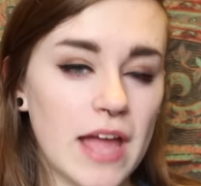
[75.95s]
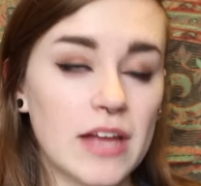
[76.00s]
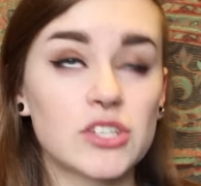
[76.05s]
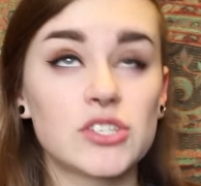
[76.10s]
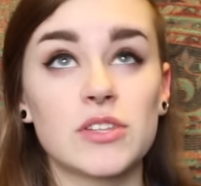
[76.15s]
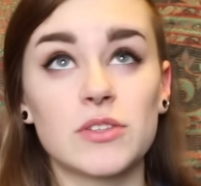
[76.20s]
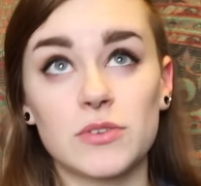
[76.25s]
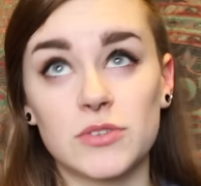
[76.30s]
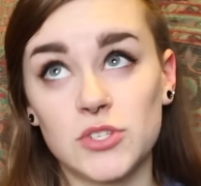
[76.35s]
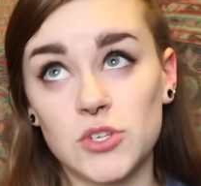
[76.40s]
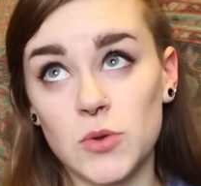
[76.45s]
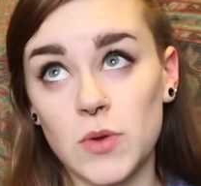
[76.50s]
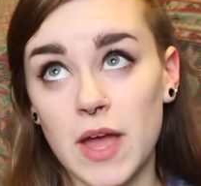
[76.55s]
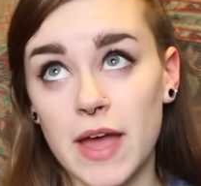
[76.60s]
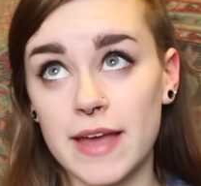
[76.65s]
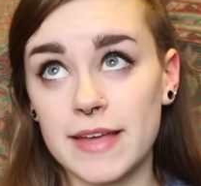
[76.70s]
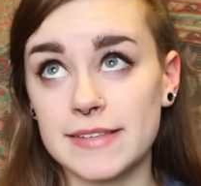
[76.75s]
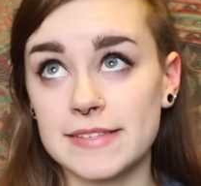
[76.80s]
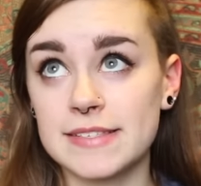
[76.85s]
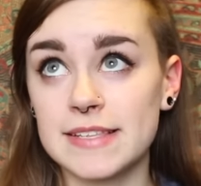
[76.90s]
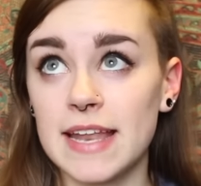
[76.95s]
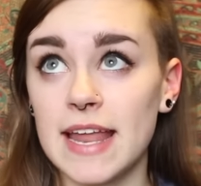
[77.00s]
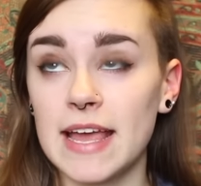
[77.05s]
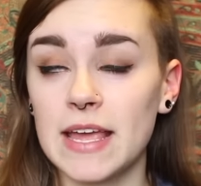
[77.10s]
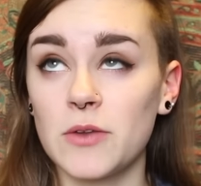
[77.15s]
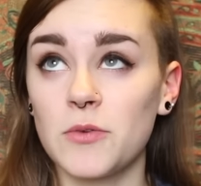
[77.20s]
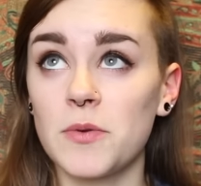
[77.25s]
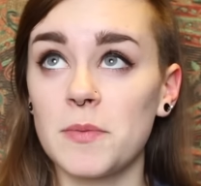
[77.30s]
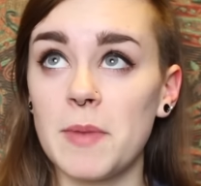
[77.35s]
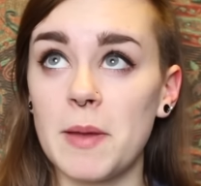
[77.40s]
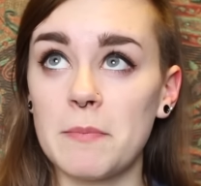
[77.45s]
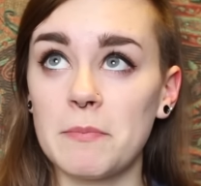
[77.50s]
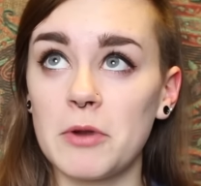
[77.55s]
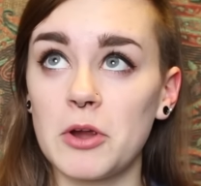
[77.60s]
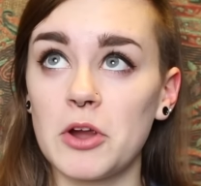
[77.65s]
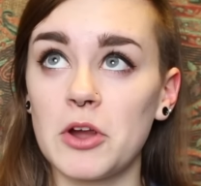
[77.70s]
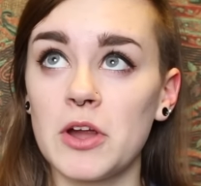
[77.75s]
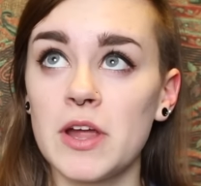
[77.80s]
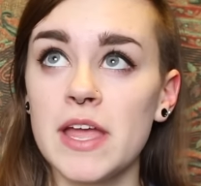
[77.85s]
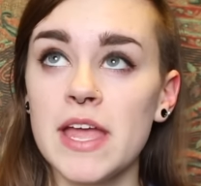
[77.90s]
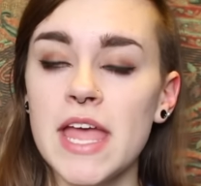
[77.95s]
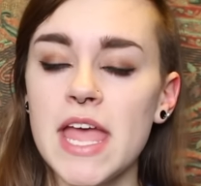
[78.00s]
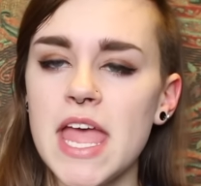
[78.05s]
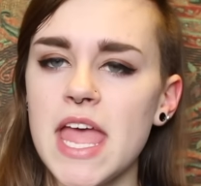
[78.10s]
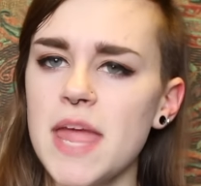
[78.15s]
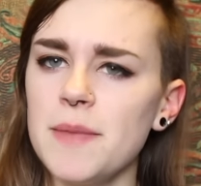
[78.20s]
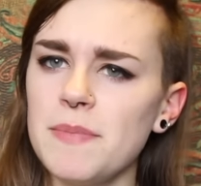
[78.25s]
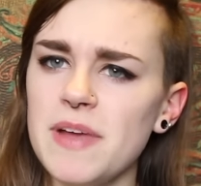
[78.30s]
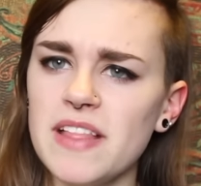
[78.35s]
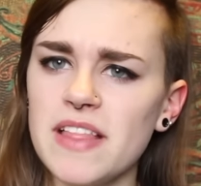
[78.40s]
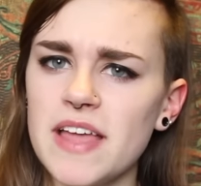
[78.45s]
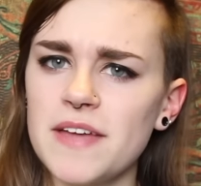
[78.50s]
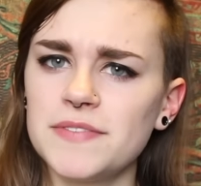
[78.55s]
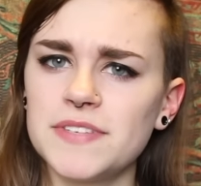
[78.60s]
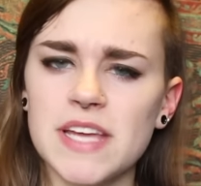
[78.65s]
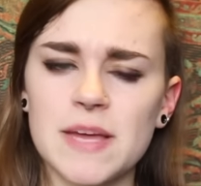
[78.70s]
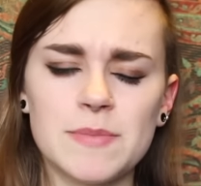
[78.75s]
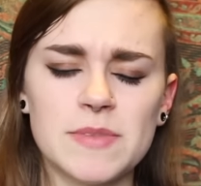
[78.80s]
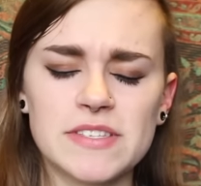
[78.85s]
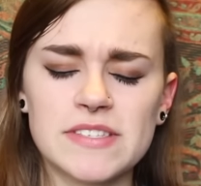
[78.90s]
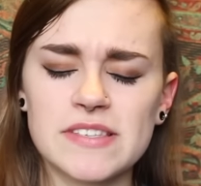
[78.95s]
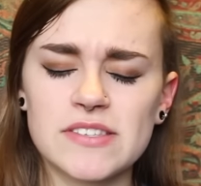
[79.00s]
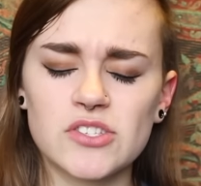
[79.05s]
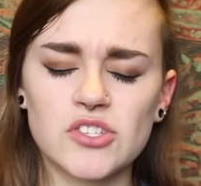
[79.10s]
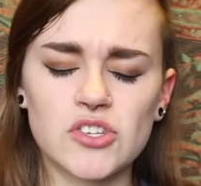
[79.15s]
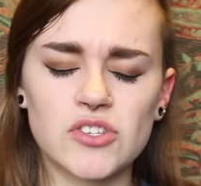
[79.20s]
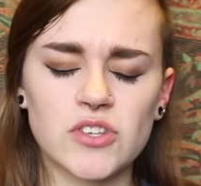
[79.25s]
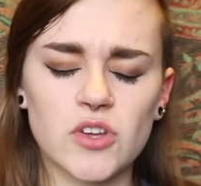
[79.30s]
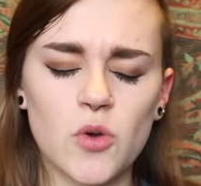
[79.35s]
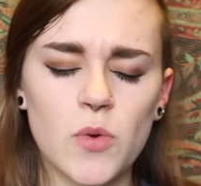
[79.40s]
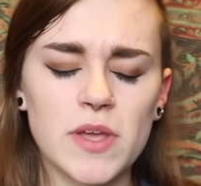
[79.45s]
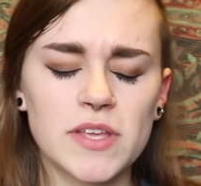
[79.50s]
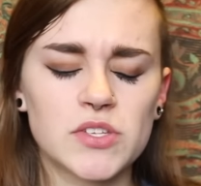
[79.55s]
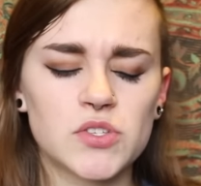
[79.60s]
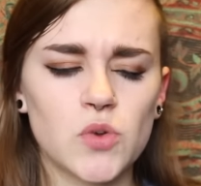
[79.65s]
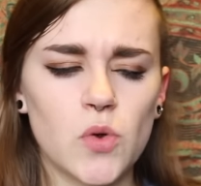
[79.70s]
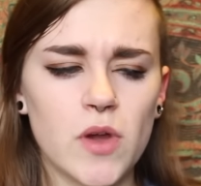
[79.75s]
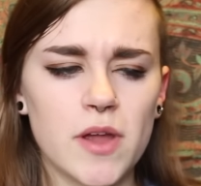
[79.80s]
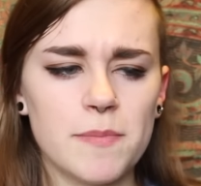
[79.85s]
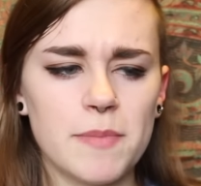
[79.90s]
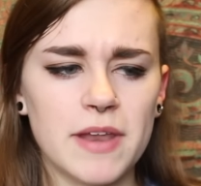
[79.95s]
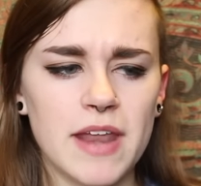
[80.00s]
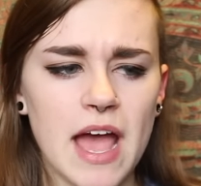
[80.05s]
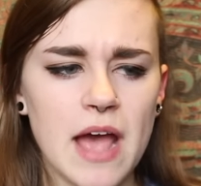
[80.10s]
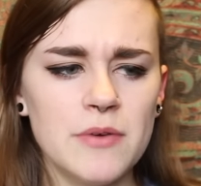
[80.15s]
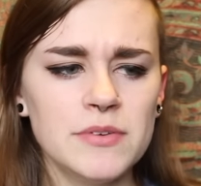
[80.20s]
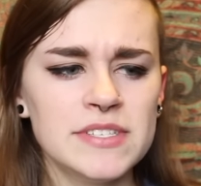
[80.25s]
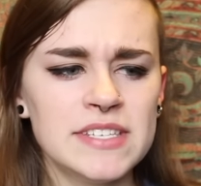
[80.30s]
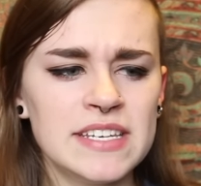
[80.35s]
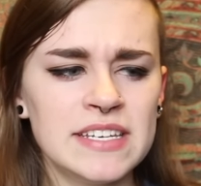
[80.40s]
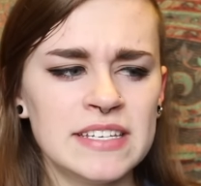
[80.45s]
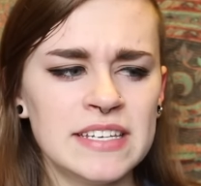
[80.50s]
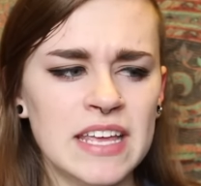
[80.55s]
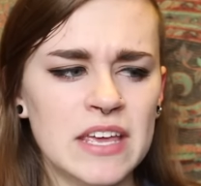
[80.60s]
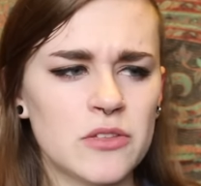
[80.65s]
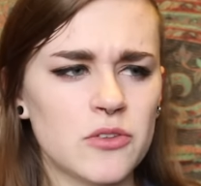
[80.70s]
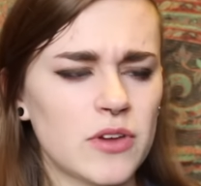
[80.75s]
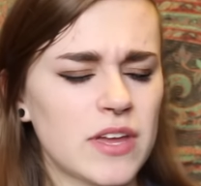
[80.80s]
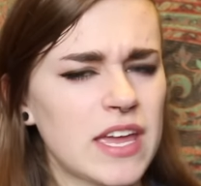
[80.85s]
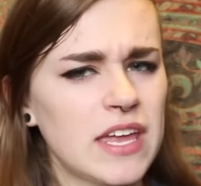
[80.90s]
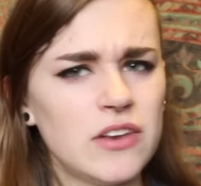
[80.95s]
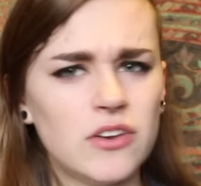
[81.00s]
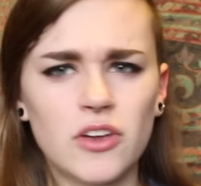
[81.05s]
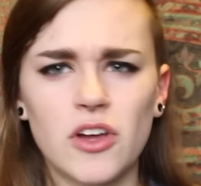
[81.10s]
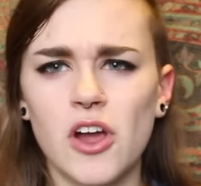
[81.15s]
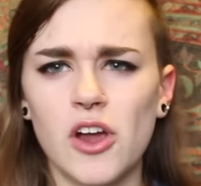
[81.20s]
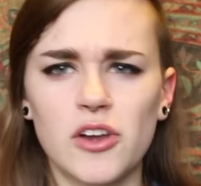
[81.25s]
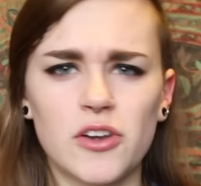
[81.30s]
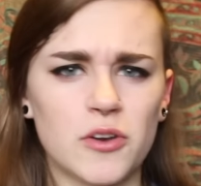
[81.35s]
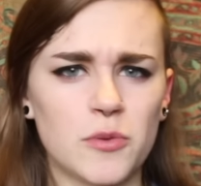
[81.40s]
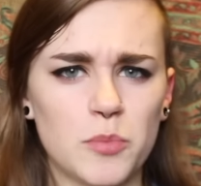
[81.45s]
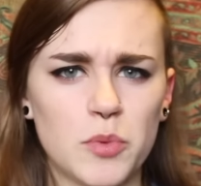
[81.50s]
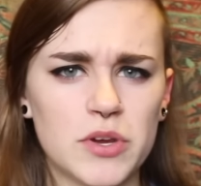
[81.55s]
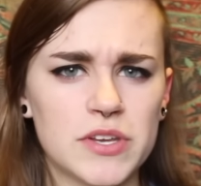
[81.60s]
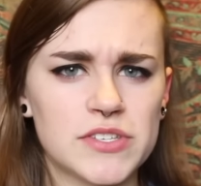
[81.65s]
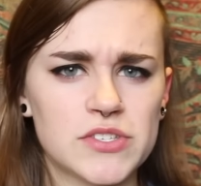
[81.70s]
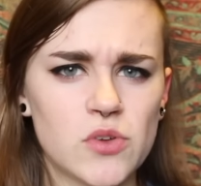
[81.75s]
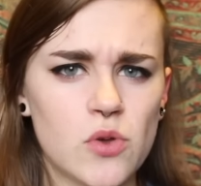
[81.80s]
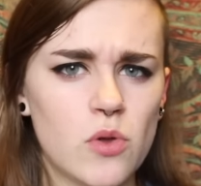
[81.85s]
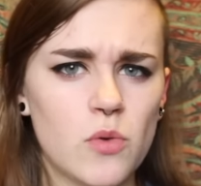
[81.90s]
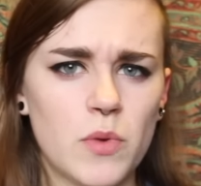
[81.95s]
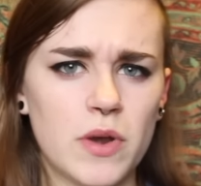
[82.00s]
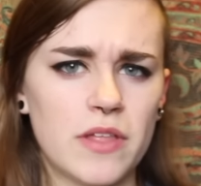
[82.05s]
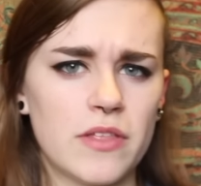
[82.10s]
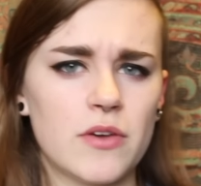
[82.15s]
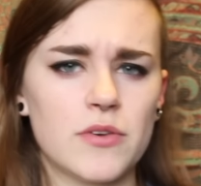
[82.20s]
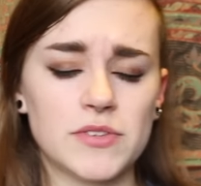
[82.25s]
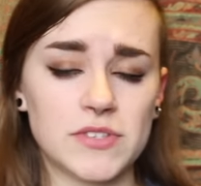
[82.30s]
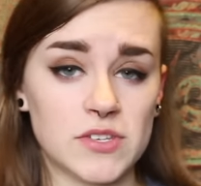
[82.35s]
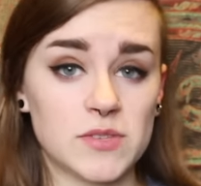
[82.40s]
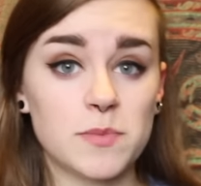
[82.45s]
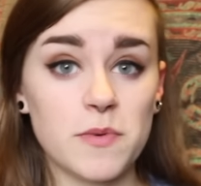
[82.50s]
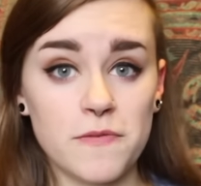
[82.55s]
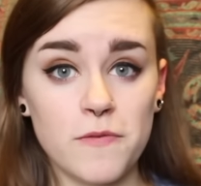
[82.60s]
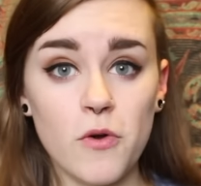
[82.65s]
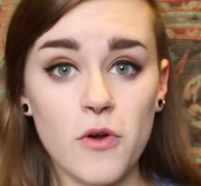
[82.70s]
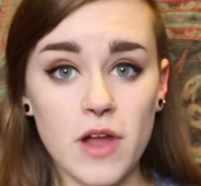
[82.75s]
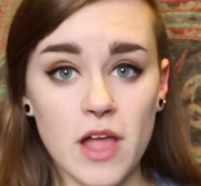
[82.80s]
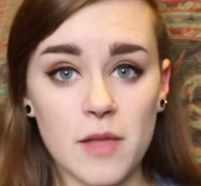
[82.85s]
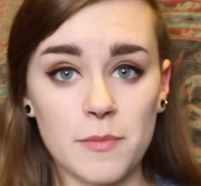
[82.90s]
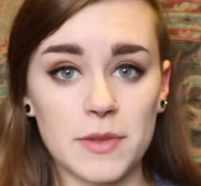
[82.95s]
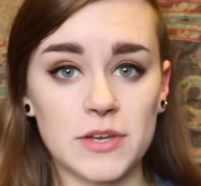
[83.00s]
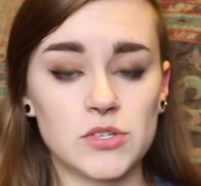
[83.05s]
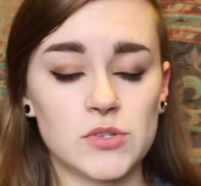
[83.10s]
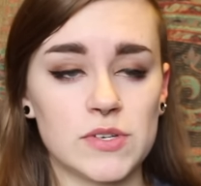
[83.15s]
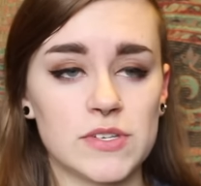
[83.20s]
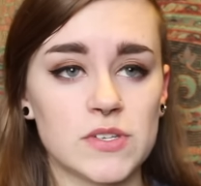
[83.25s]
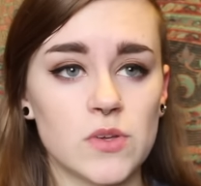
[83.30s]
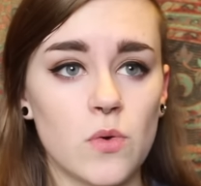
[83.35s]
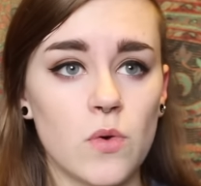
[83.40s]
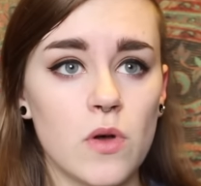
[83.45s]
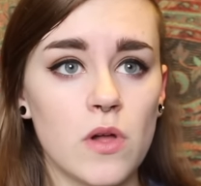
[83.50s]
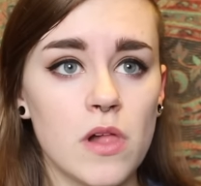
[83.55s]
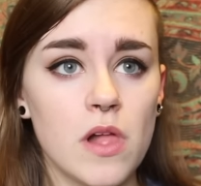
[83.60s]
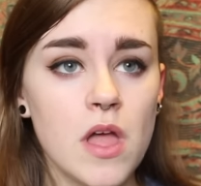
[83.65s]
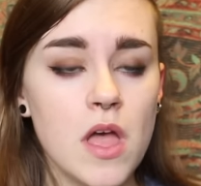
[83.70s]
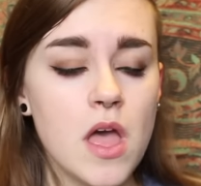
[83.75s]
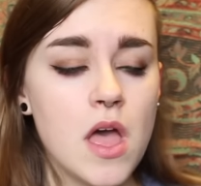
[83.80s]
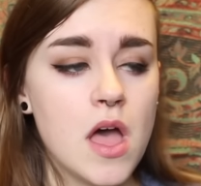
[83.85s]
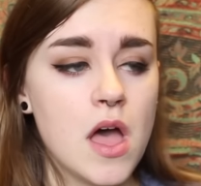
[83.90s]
Actually, there's two guys that I can remember in my lifetime. This is just a quick story, but I was in either kindergarten or preschool. One of those is before elementary school.